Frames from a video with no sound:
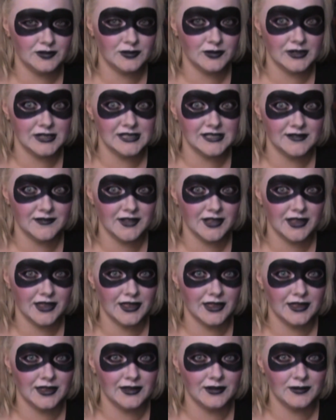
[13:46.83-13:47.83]
27th?
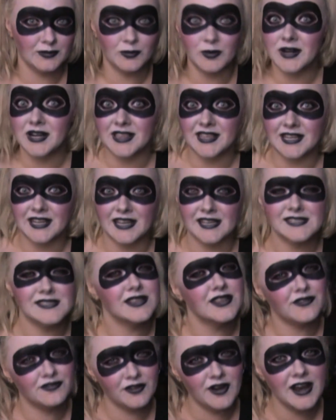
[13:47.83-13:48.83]
One of the
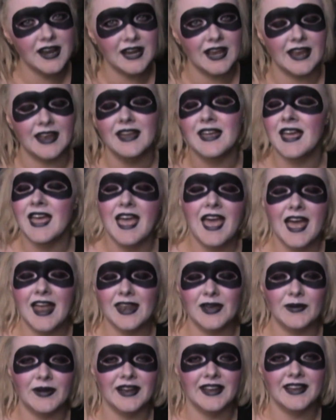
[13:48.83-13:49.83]
days. The Friday.
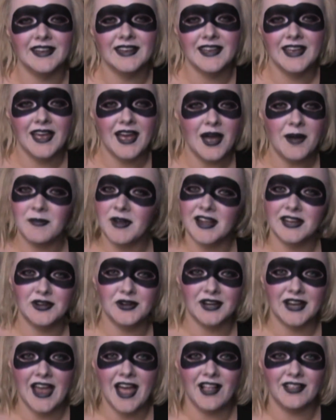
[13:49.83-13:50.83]
Anyway, I'm not
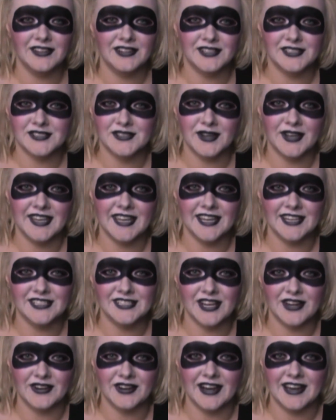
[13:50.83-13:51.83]
near a calendar, so I can't
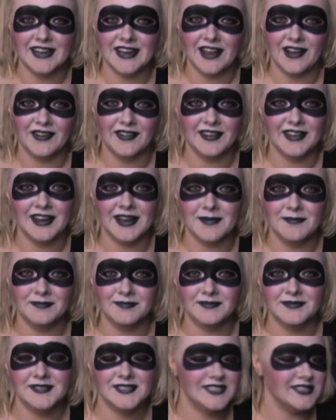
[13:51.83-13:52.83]
check right now, and
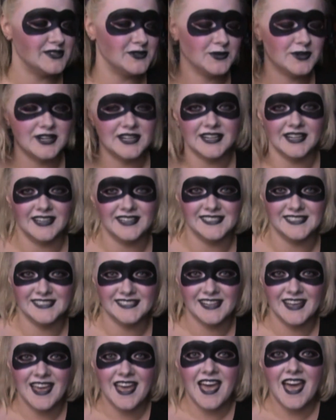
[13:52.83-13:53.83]
I'm
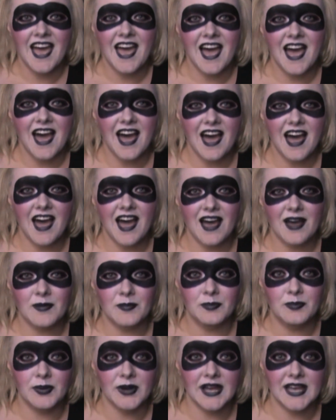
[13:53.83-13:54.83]
disorganized.
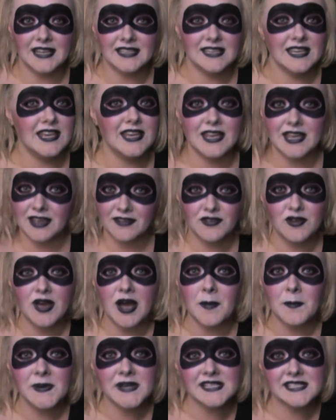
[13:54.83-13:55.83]
But if you
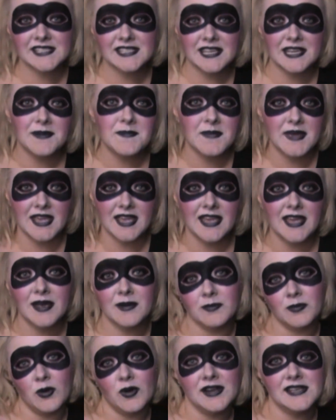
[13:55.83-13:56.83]
happen to see me
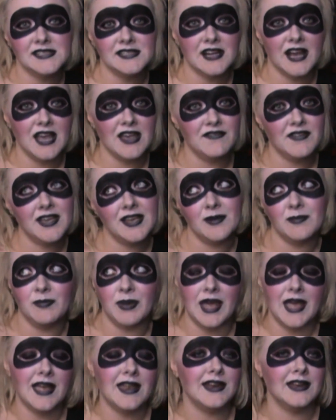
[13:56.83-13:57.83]
and Poison Ivy and
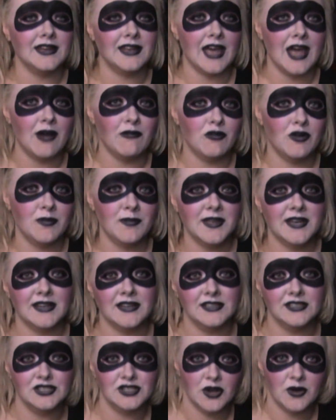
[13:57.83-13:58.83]
Bane and Catwoman
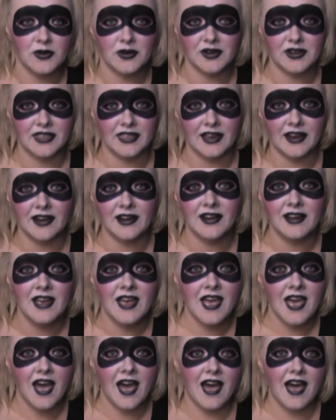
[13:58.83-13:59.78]
and Joker there,